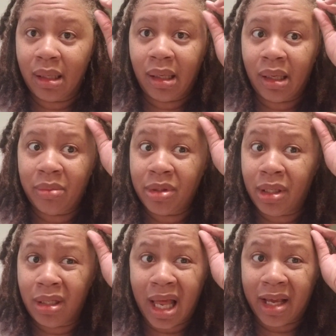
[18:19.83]
It would
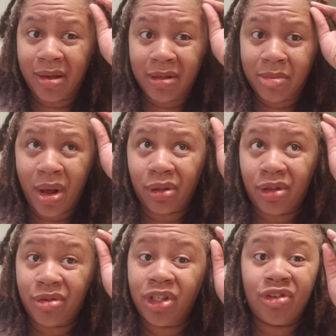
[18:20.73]
look like it was about
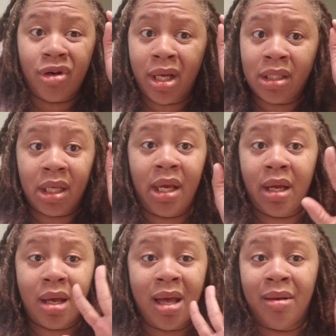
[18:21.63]
3 strands of
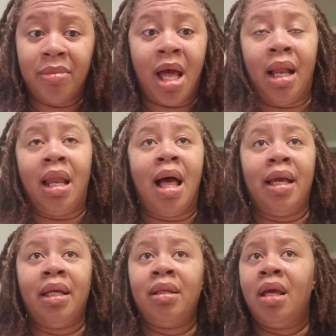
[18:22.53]
hair. I'm not
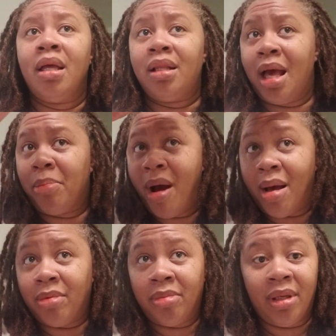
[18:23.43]
lying. That
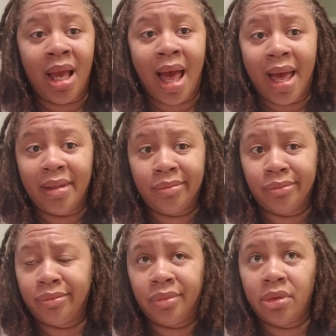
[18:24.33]
probably got
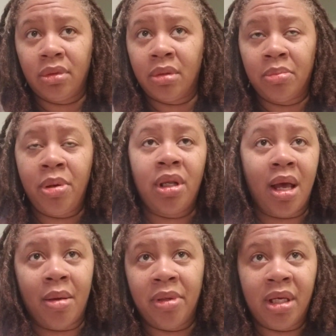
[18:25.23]
put
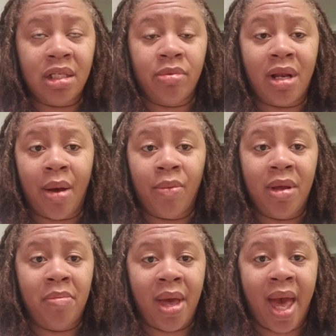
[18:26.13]
up because when I
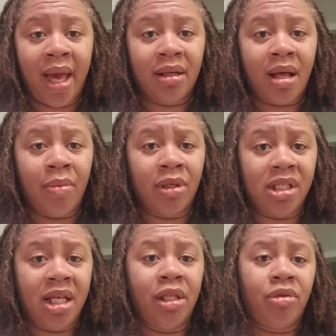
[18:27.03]
went back, I want to
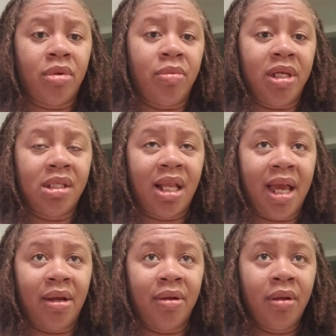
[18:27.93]
say 3 weeks
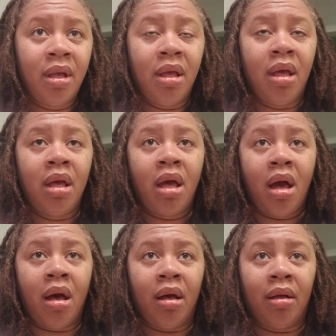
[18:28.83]
later,
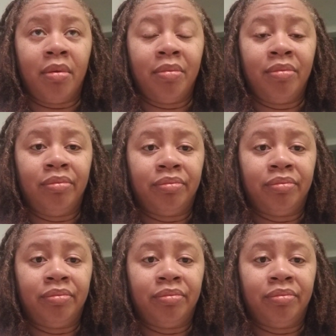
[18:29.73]
um,